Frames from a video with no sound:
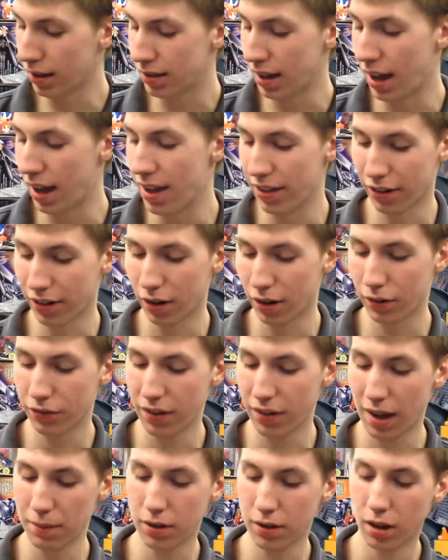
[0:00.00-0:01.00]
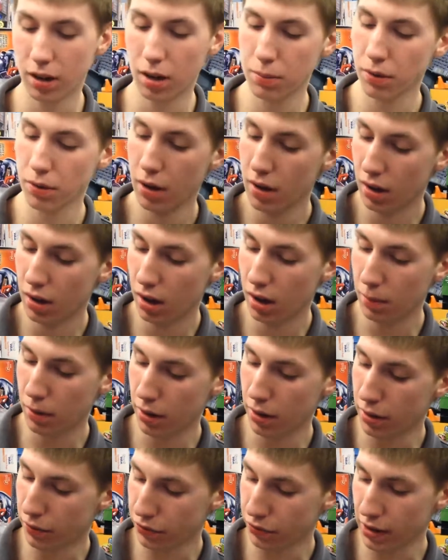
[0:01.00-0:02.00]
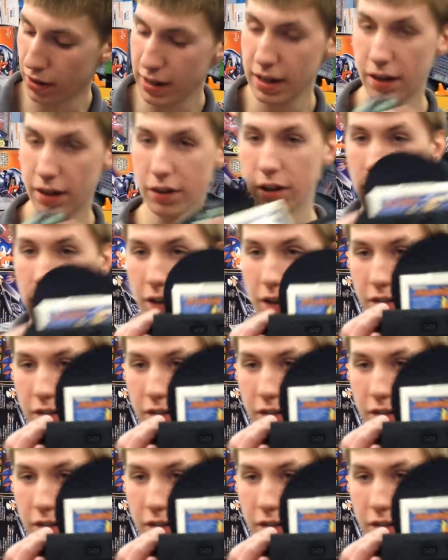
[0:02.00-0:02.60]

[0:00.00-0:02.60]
said, they're all Famicom. On the front here, you